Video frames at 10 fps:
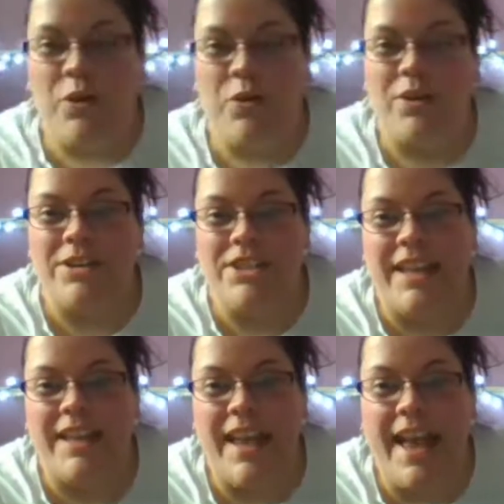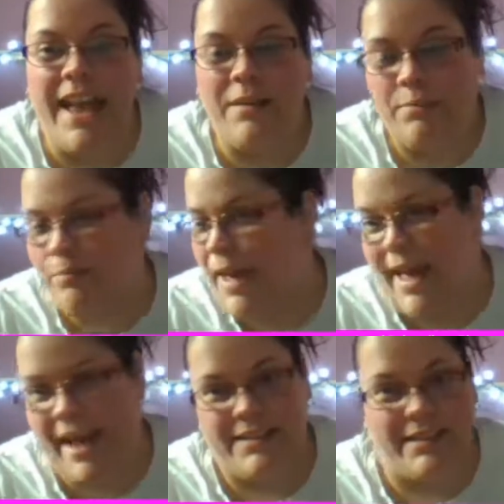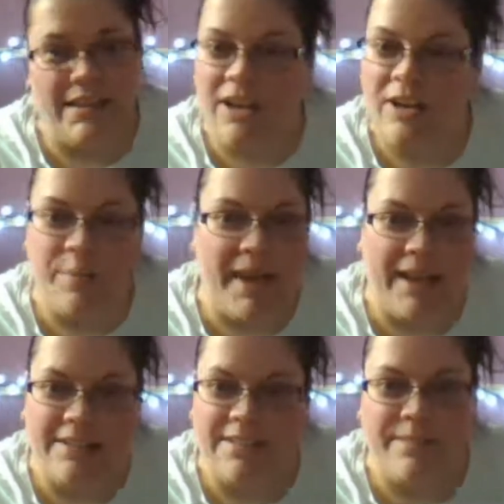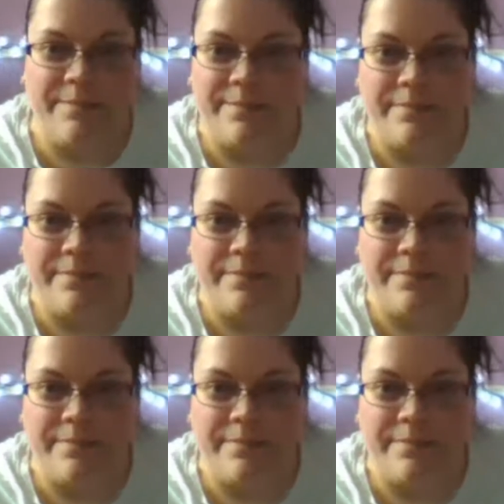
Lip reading: Orange KitKat, pass, hard pass.